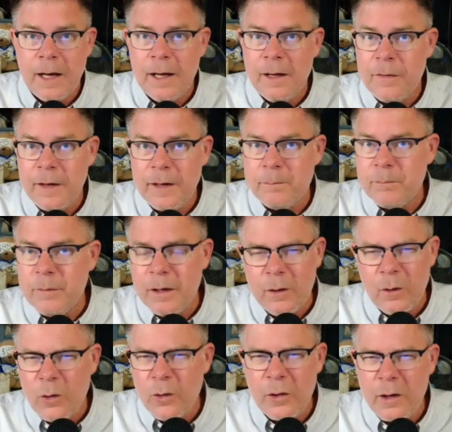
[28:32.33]
They
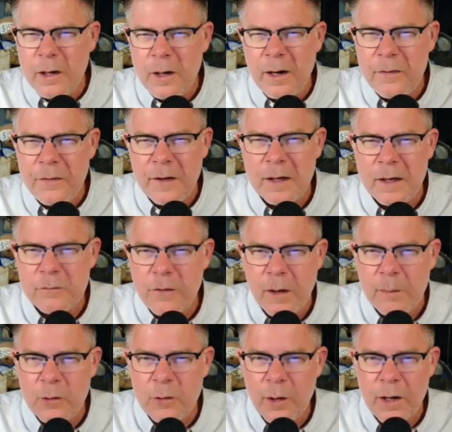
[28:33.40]
earlier, I think in
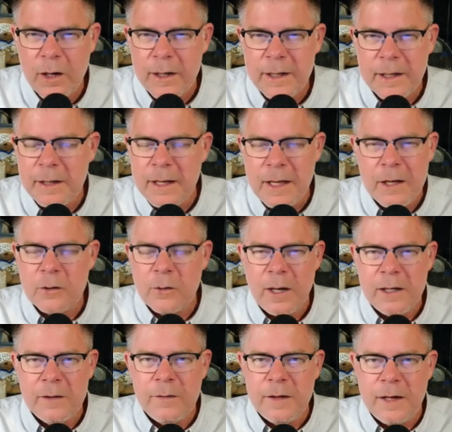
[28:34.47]
February, had
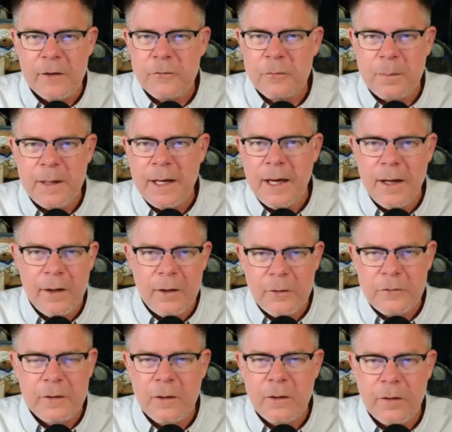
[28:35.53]
integrated the
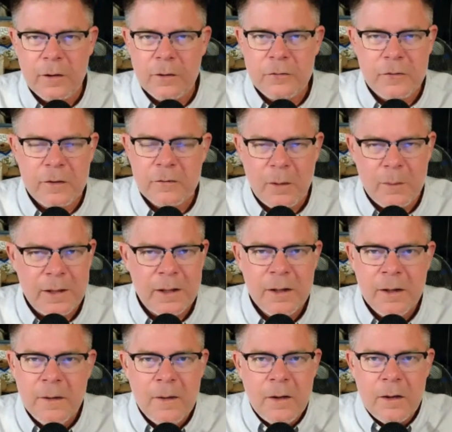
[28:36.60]
SPLs into their system. I mean,
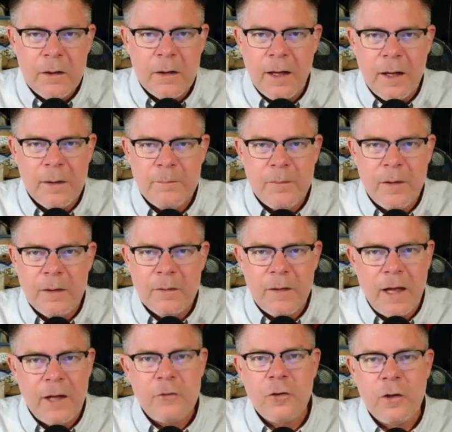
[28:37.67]

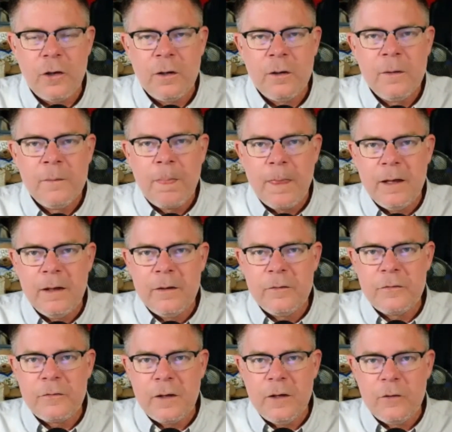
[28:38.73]
Ledger
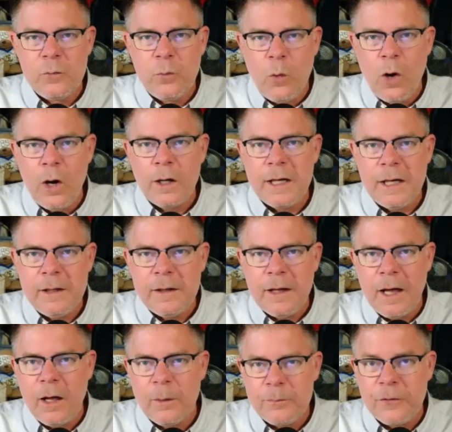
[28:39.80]
is working to
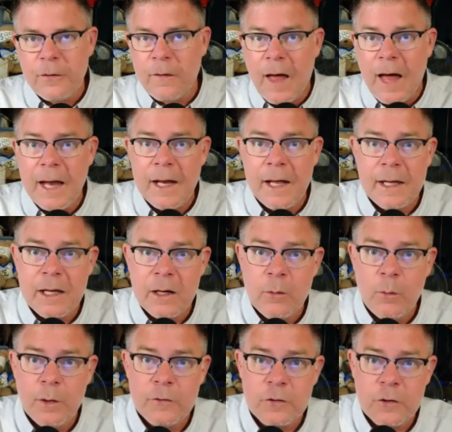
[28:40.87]
help Solana, and
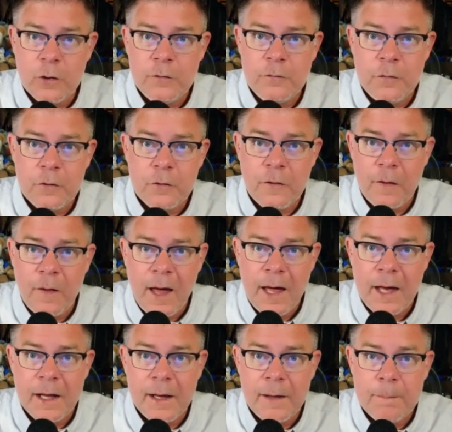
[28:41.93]
what's good for
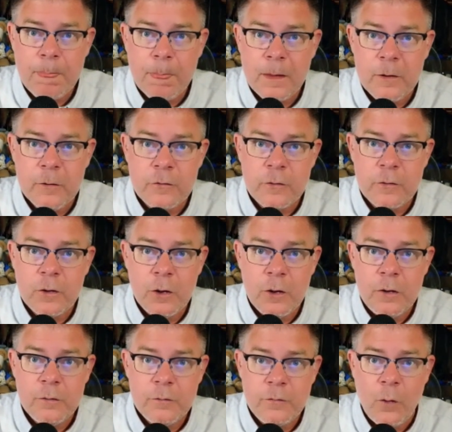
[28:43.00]
Solana is
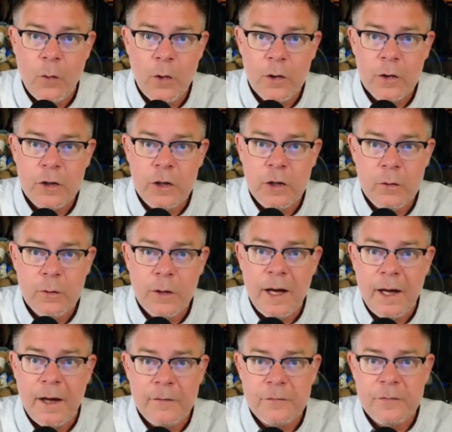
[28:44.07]
good for
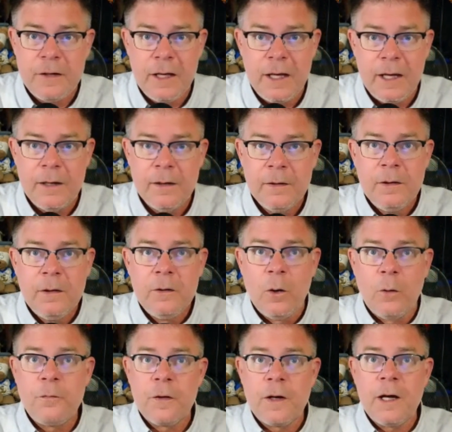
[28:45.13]
UFD.
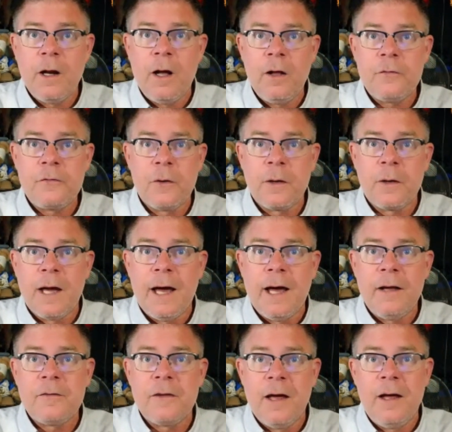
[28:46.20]
Don't forget also,
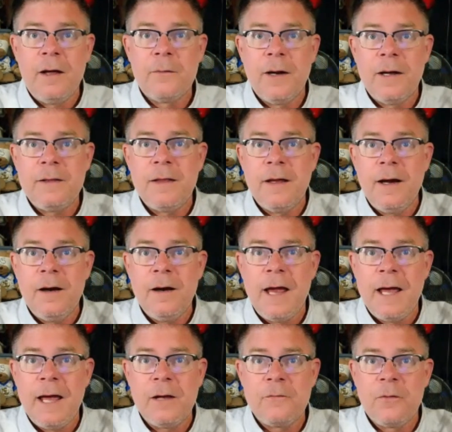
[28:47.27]
guys, right there,
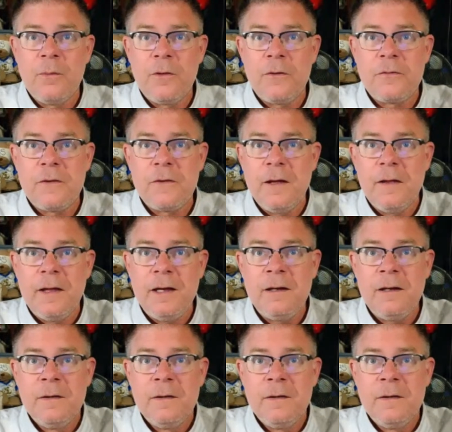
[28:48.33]
hanging from the ceiling,